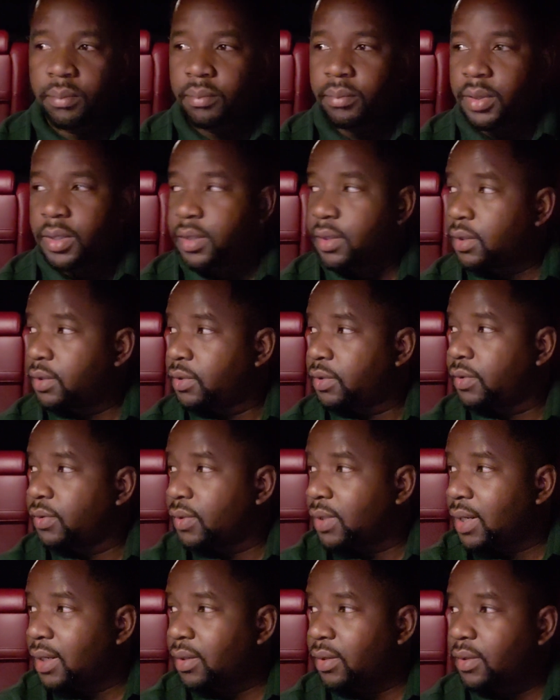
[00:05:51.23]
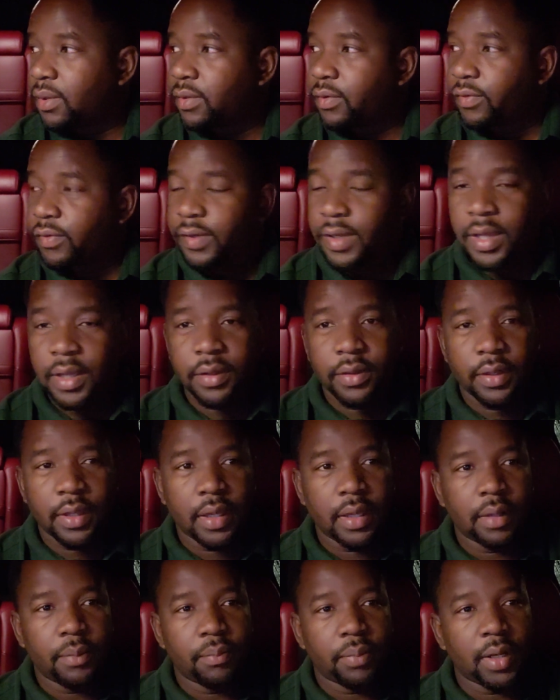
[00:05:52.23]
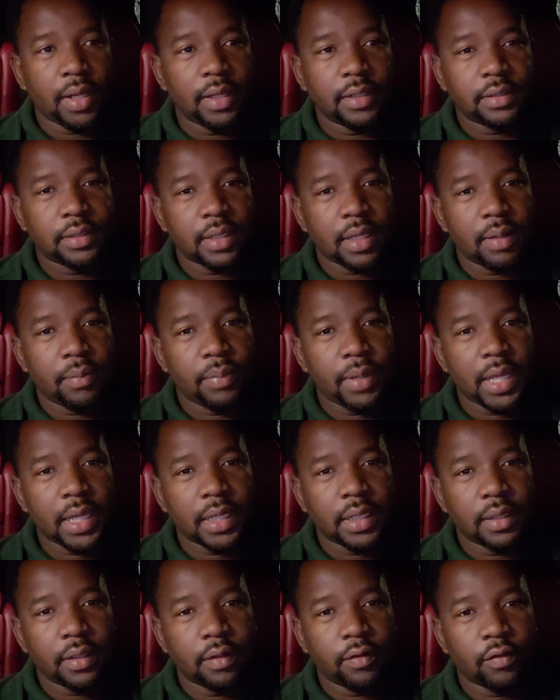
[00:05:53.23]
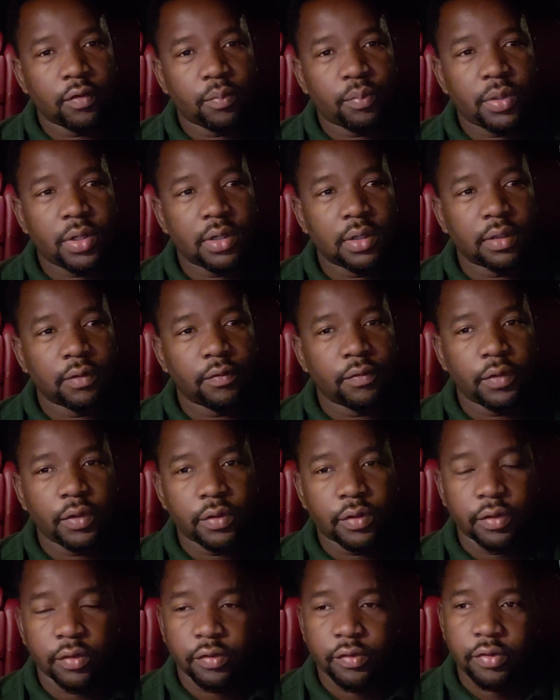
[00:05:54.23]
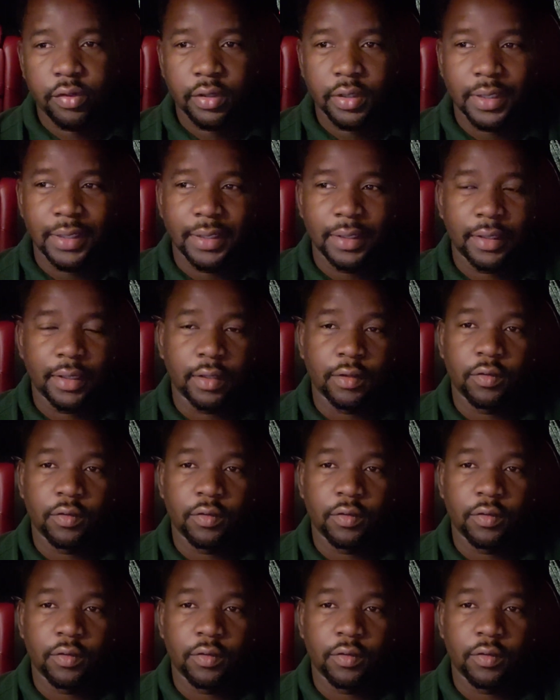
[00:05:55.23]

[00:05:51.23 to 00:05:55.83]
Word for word: because you got to understand that blindside backing is a part of local trucking,